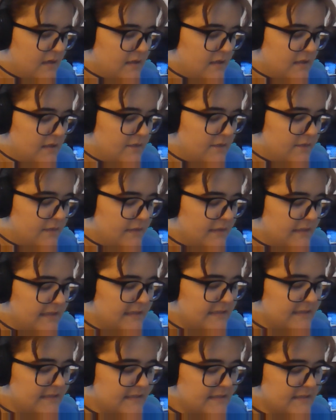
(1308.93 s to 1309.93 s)
Differing
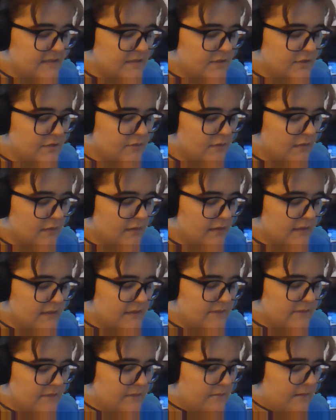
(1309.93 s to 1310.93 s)
densities shrunk at
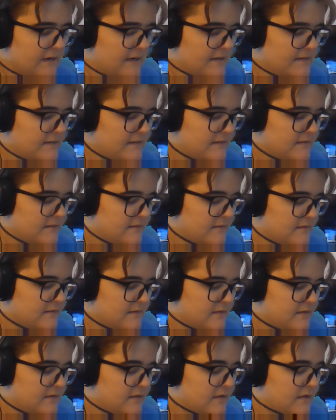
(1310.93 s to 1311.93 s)
different rates.
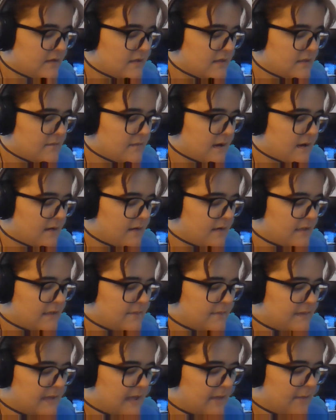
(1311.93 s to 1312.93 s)
Some areas
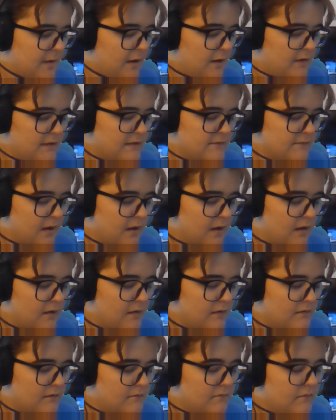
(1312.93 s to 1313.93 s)
became hard as rock,
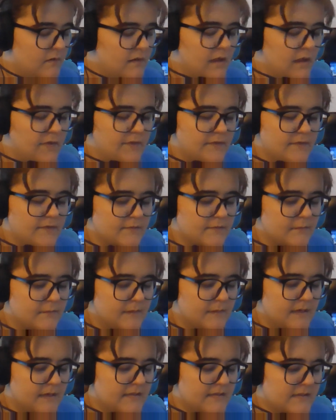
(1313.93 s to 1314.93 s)
while others
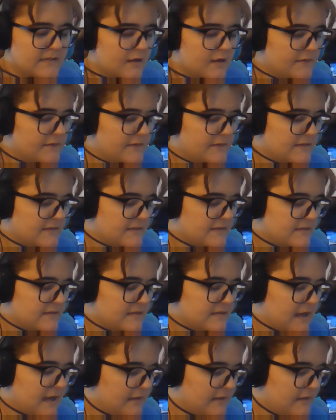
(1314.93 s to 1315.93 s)
remained as soft as
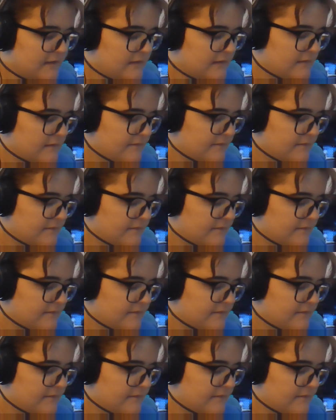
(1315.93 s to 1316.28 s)
talc.